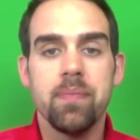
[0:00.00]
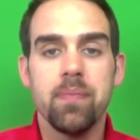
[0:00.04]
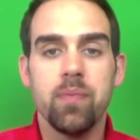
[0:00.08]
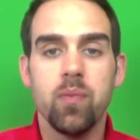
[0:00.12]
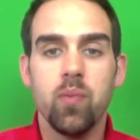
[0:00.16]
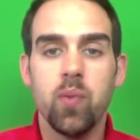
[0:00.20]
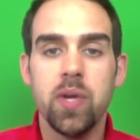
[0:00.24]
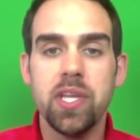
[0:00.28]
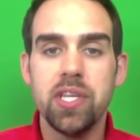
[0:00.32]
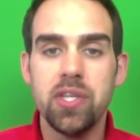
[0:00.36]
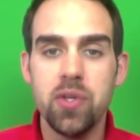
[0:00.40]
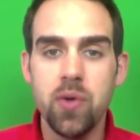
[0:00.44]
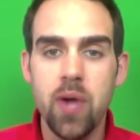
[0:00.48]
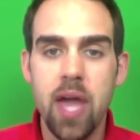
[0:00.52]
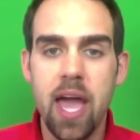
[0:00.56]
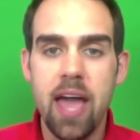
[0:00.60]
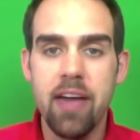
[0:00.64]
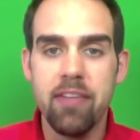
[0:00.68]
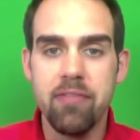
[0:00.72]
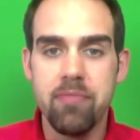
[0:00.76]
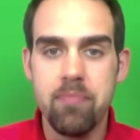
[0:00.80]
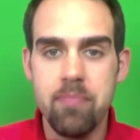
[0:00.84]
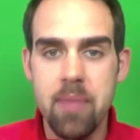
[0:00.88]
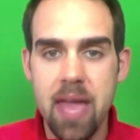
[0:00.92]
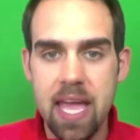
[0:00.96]
We do
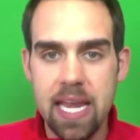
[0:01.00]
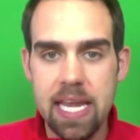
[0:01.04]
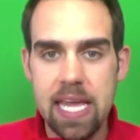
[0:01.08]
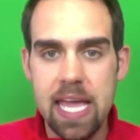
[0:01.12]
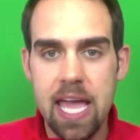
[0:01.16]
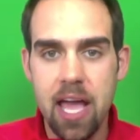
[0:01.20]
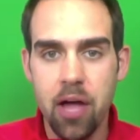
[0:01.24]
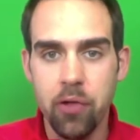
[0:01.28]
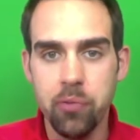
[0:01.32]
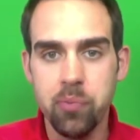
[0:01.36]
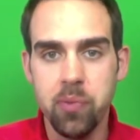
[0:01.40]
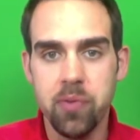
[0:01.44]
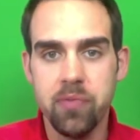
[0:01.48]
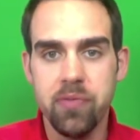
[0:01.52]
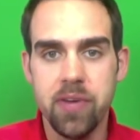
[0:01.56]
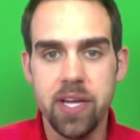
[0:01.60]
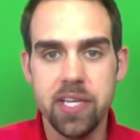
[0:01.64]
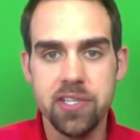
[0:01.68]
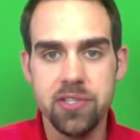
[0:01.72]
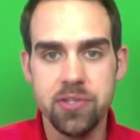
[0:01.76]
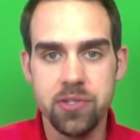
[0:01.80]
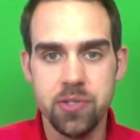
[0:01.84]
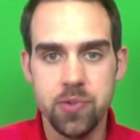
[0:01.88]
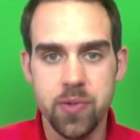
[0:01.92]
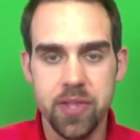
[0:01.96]
have many health
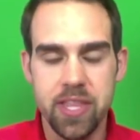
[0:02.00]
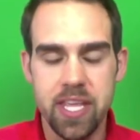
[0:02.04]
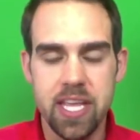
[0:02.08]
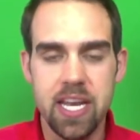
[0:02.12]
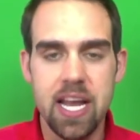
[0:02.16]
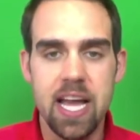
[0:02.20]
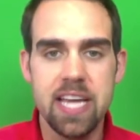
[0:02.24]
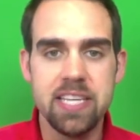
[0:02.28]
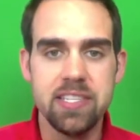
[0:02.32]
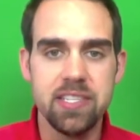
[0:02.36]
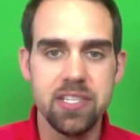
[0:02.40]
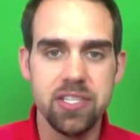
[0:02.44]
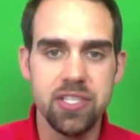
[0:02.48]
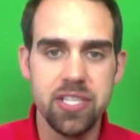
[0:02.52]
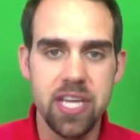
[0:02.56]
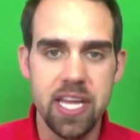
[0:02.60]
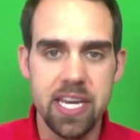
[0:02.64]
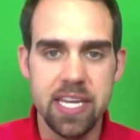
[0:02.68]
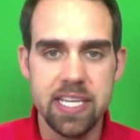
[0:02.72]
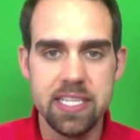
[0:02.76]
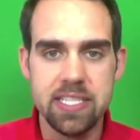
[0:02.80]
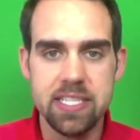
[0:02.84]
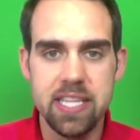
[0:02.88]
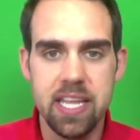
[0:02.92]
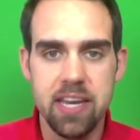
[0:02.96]
professionals within
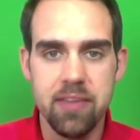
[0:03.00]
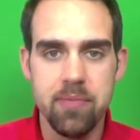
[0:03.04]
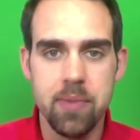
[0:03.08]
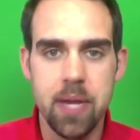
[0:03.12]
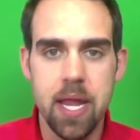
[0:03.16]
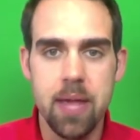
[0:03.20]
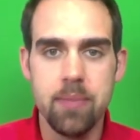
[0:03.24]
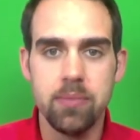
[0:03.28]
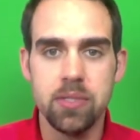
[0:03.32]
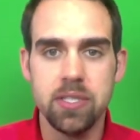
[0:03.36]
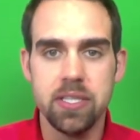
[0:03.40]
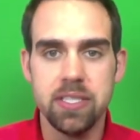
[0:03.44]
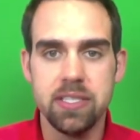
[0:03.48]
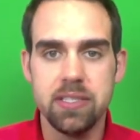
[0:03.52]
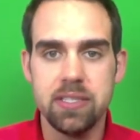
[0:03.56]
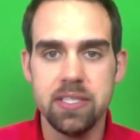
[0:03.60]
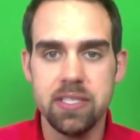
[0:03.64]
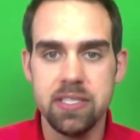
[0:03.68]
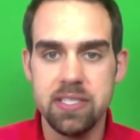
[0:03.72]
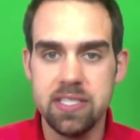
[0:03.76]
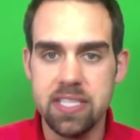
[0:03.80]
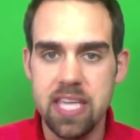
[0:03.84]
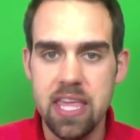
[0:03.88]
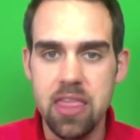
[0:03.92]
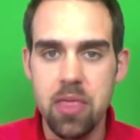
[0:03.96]
Isagenix that have been able to
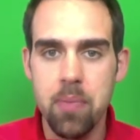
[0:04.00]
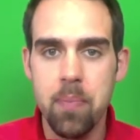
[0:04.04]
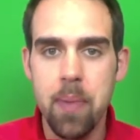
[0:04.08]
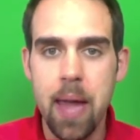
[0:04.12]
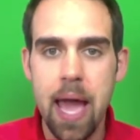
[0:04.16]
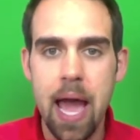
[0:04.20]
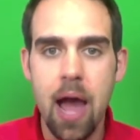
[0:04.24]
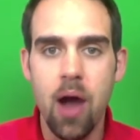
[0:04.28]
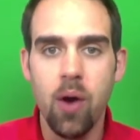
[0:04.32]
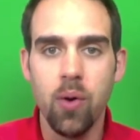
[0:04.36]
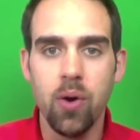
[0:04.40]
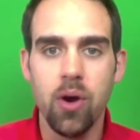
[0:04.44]
see the power